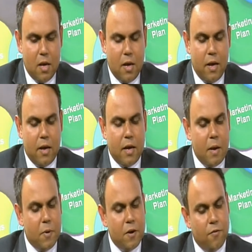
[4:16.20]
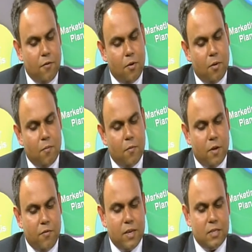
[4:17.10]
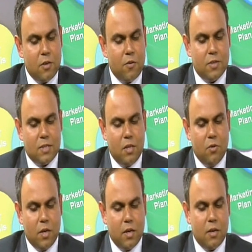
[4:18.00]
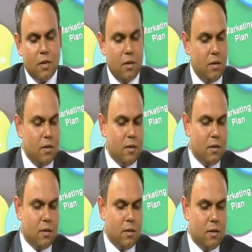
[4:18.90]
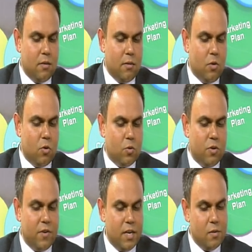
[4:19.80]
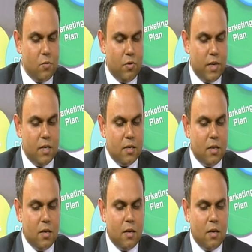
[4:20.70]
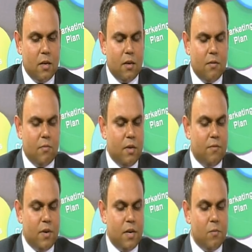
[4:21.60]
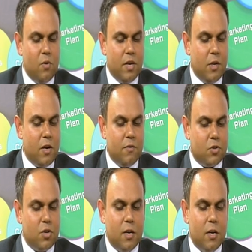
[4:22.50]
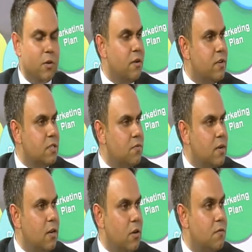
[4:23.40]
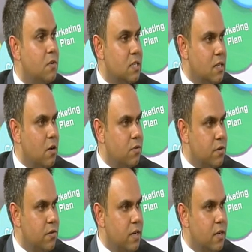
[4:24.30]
Apart from a fixed rate, obviously, you can go to a variable rate. In variable rate, you have tracker, you have SVR, you have discounted rate.